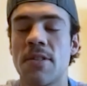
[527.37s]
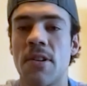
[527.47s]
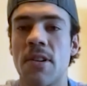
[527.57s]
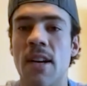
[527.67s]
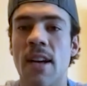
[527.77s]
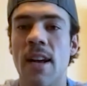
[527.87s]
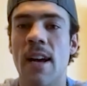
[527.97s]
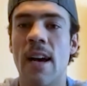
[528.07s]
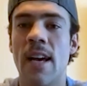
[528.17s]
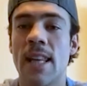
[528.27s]
So
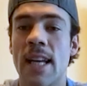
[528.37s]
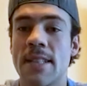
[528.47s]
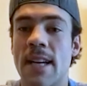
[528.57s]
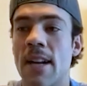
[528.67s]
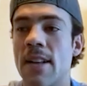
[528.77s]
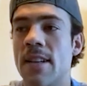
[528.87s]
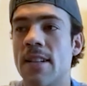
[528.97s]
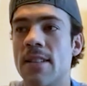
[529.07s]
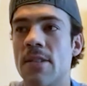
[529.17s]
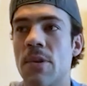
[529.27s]
I think that's kind
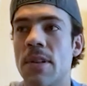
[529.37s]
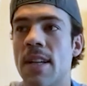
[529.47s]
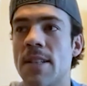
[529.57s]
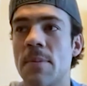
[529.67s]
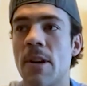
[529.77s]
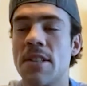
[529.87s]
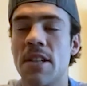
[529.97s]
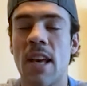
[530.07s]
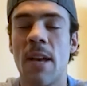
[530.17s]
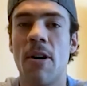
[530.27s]
of what the
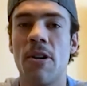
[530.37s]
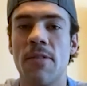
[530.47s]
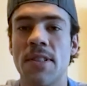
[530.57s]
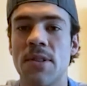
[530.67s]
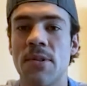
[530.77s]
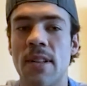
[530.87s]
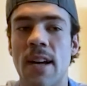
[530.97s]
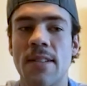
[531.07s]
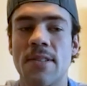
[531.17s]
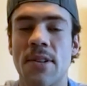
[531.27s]
inspiration came out of, is doing that.